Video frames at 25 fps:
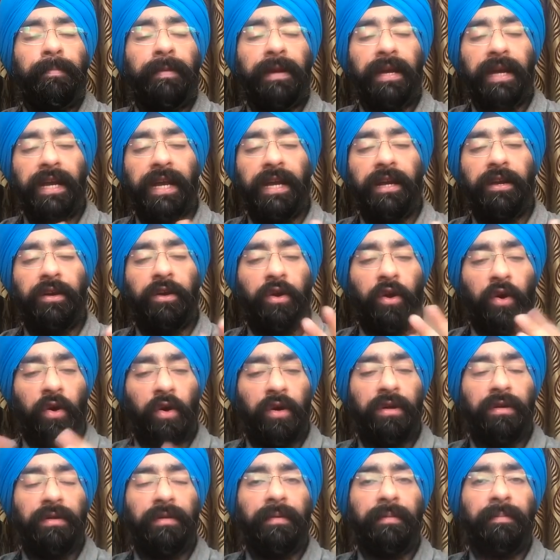
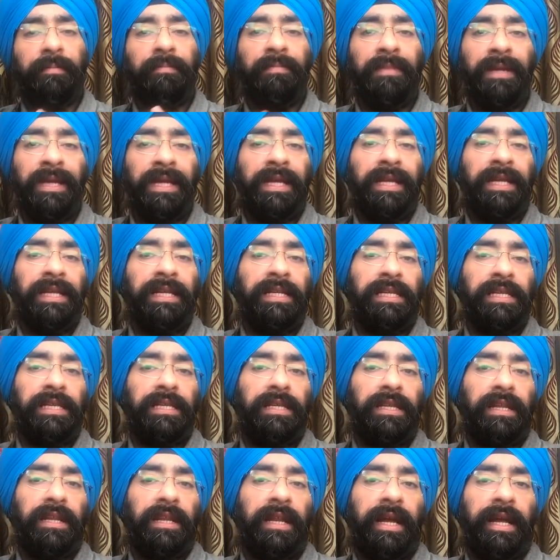pre-dawn meals
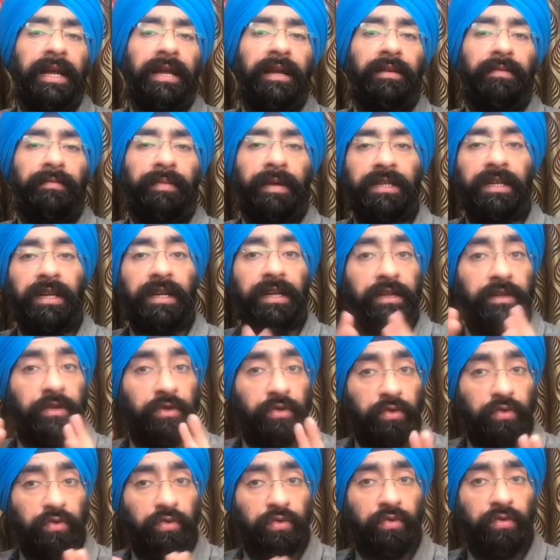like basically
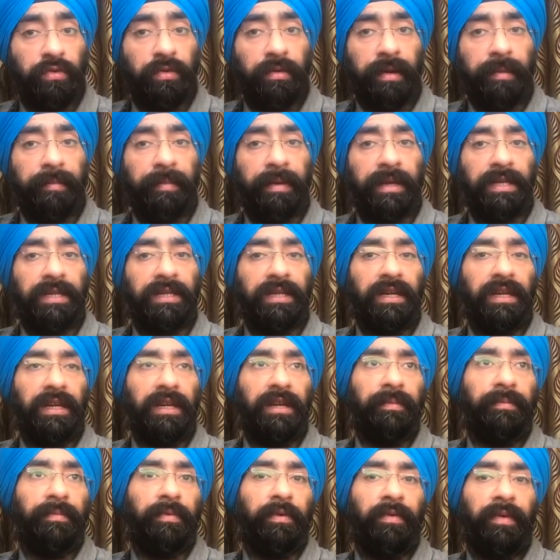suhoor
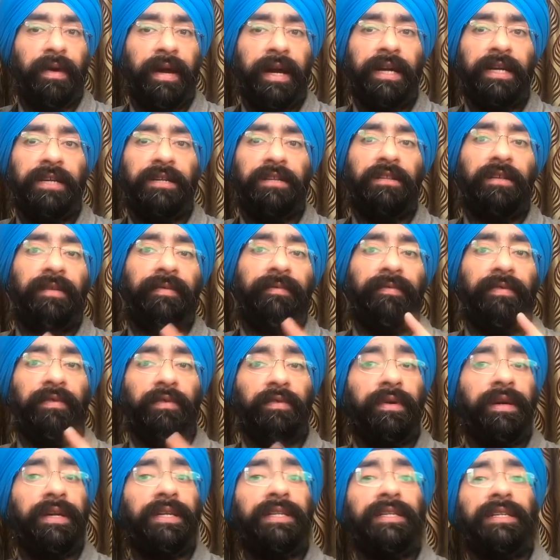basically provides the
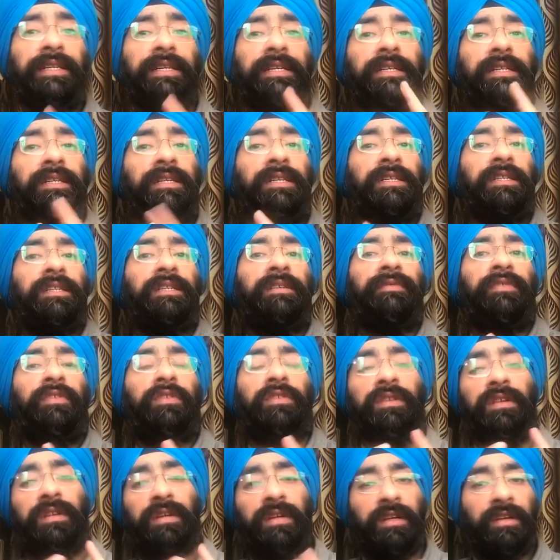fluids and energy
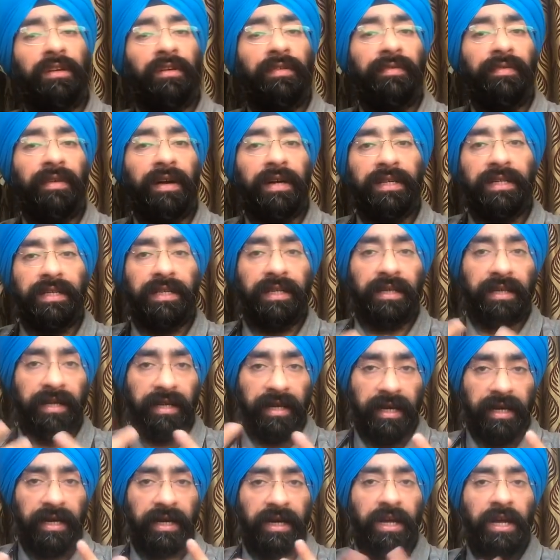for the day of fasting
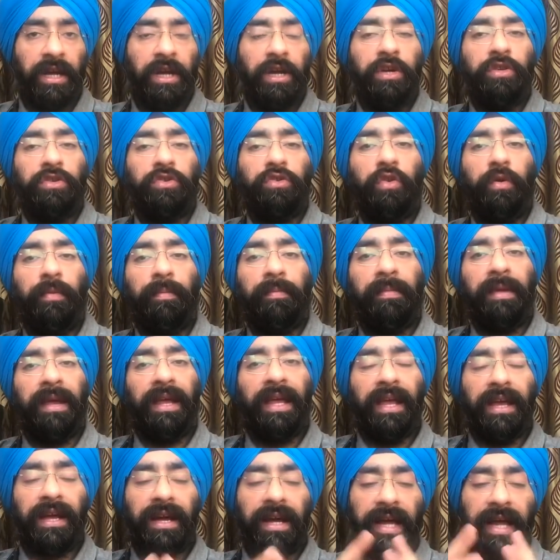ahead. So
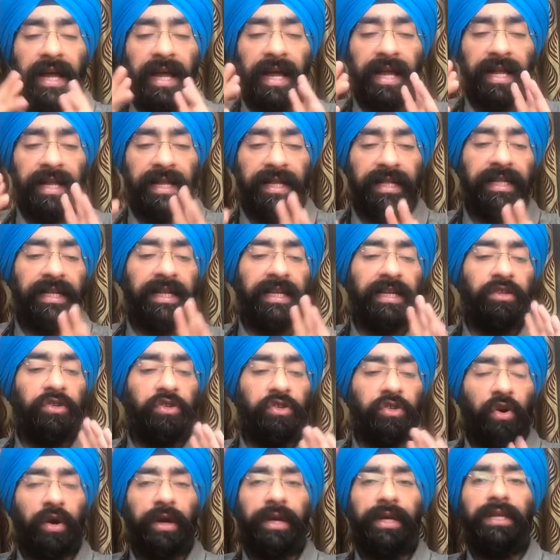making a healthy
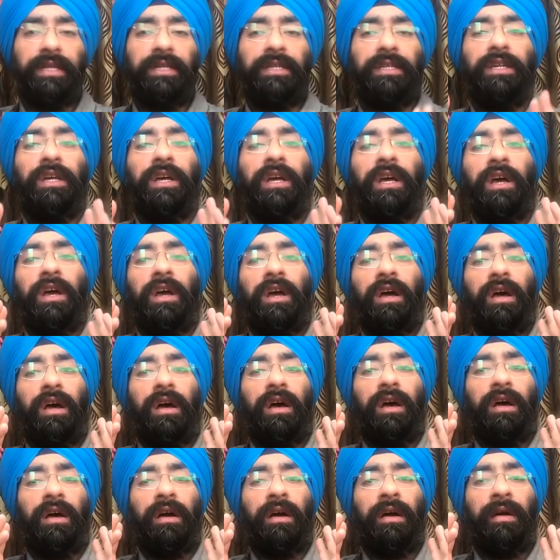choice
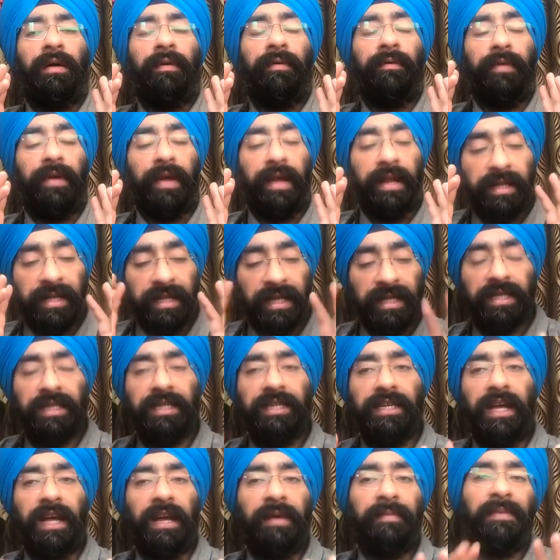uh, in
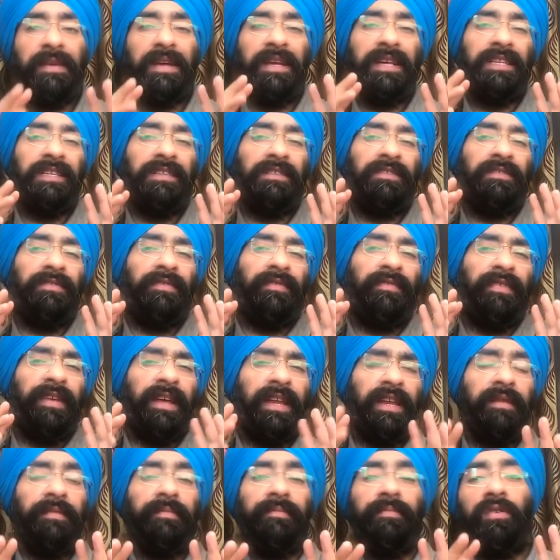this time is
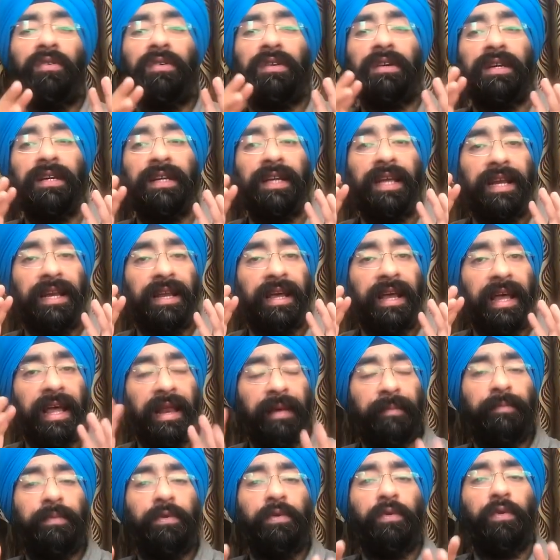very important can
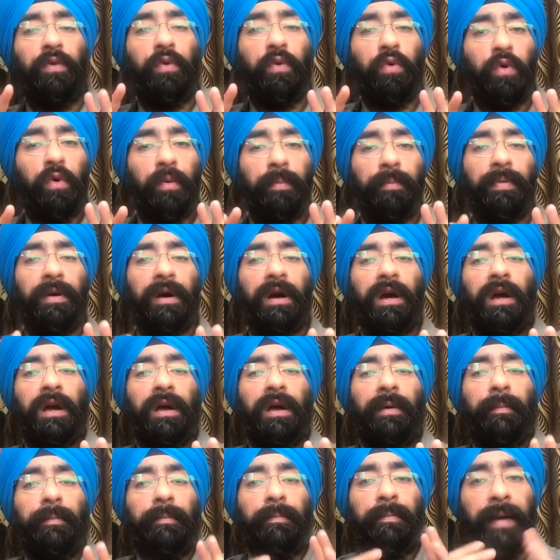help you cope
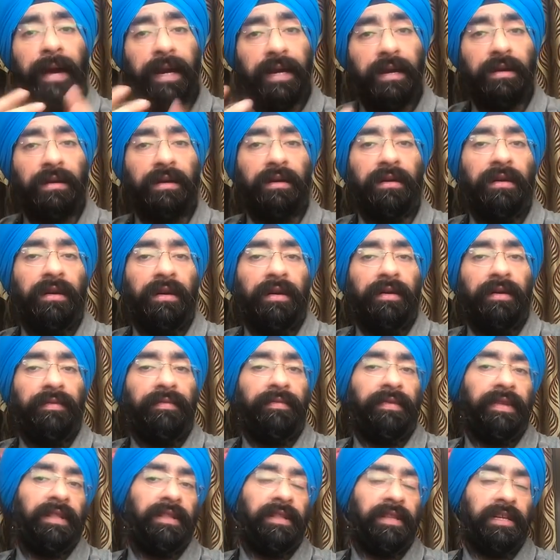better
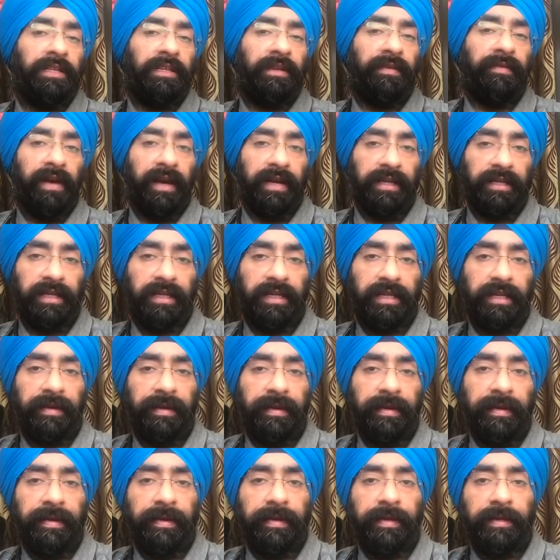with this fast.
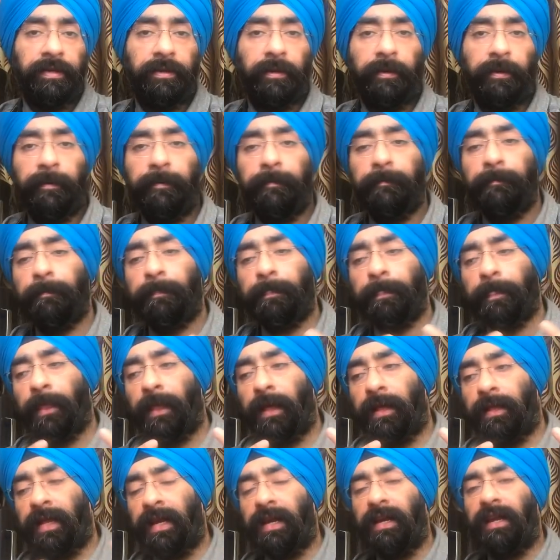So
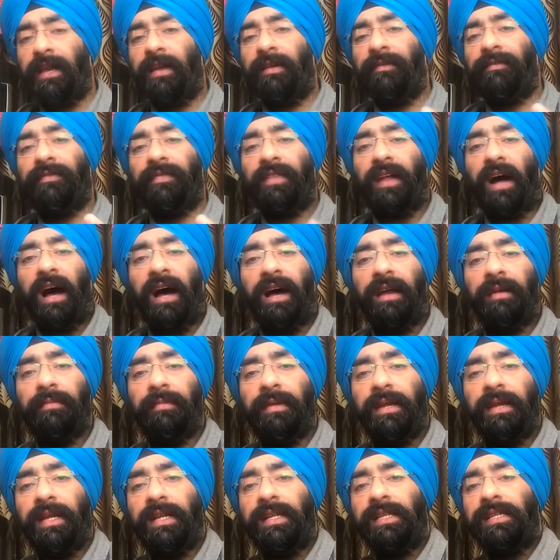then iftar
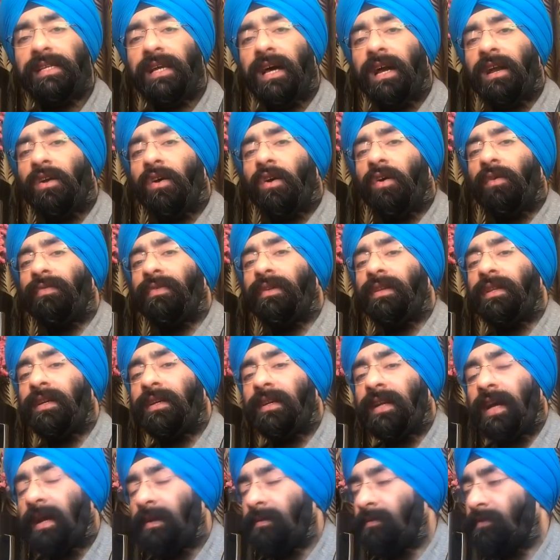meals are often
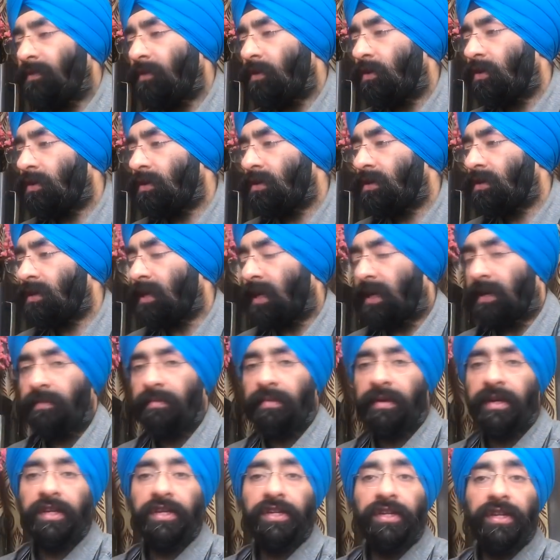the time for
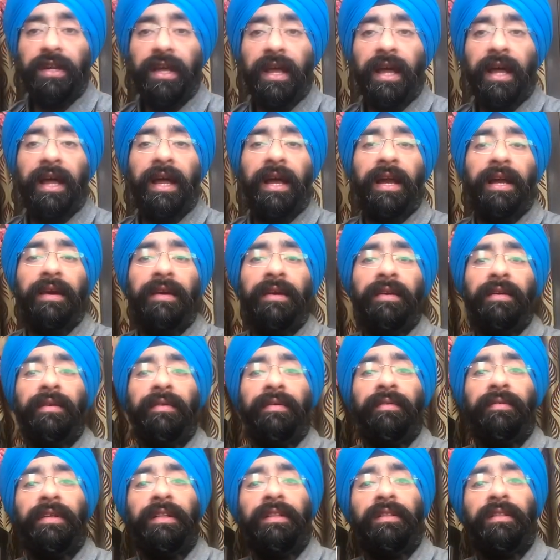celebration and
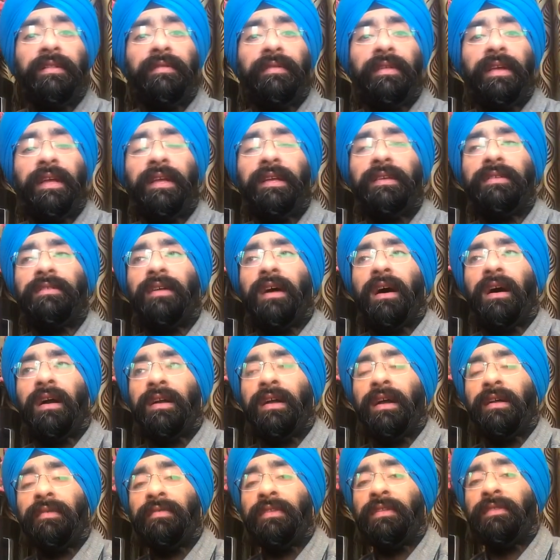uh, with these are
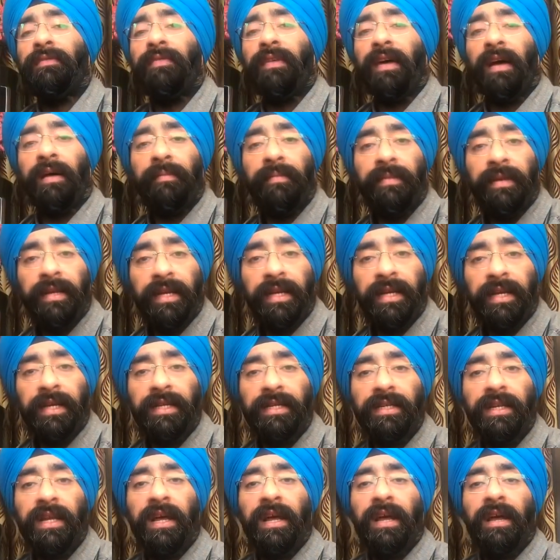done with
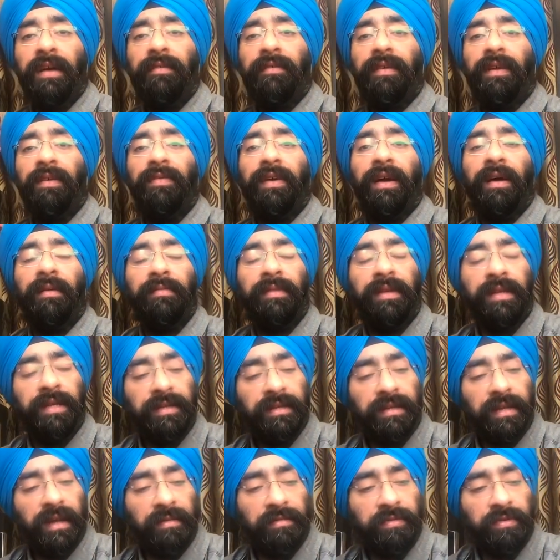families when
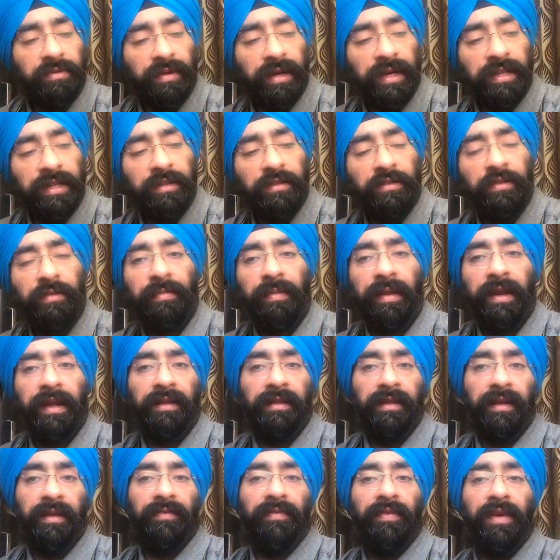families come together to
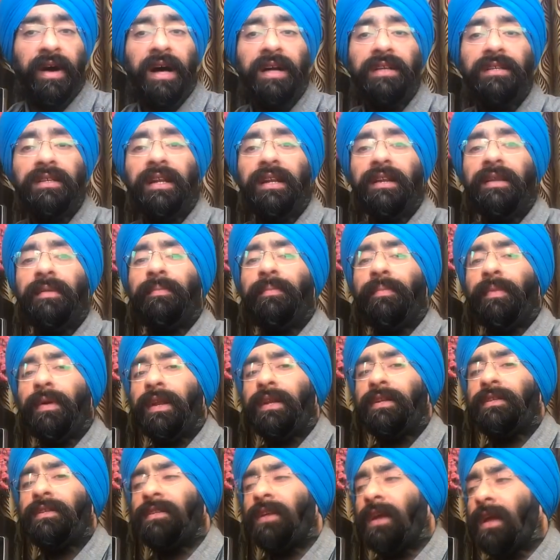break their fast and it
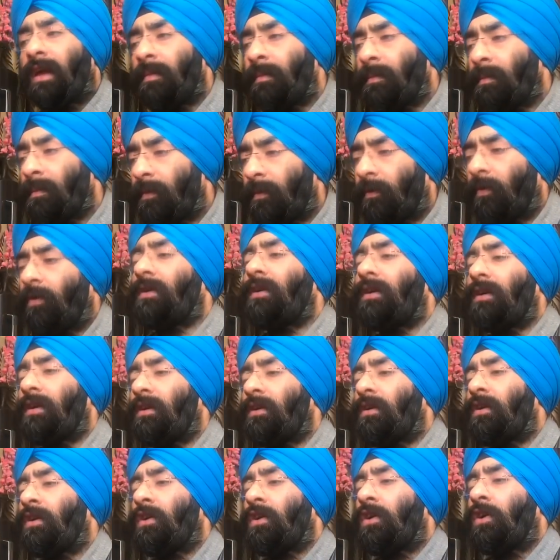is
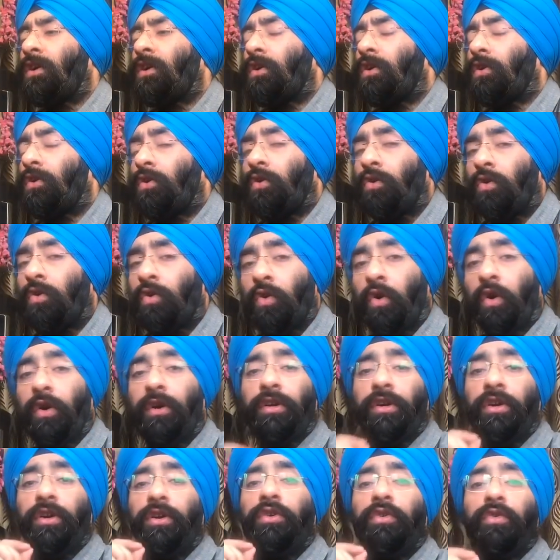important
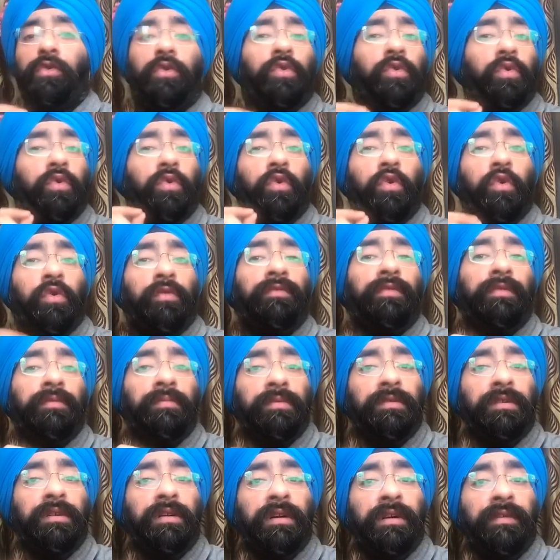not to go
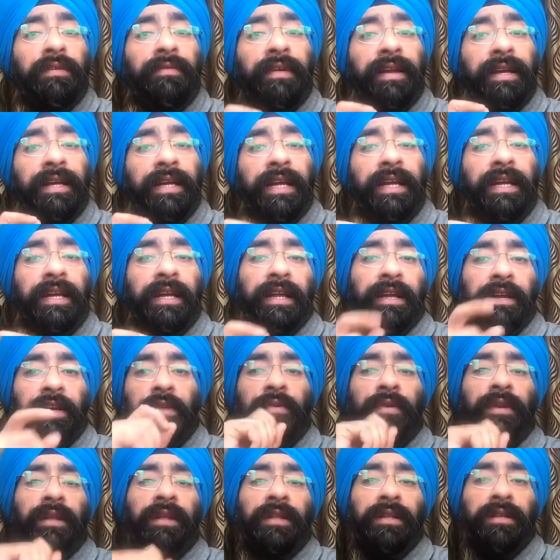overboard when eating
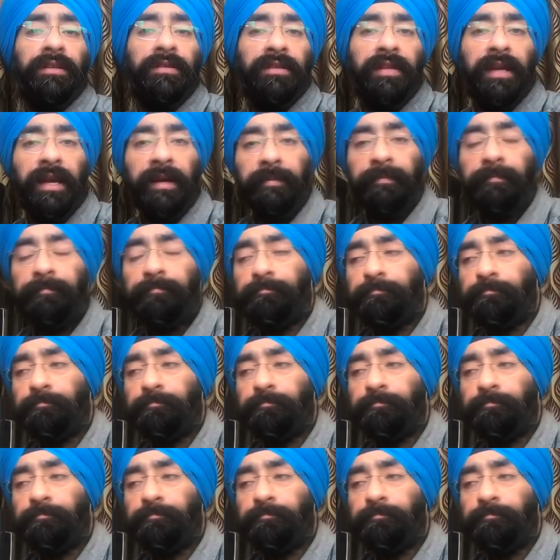during this time.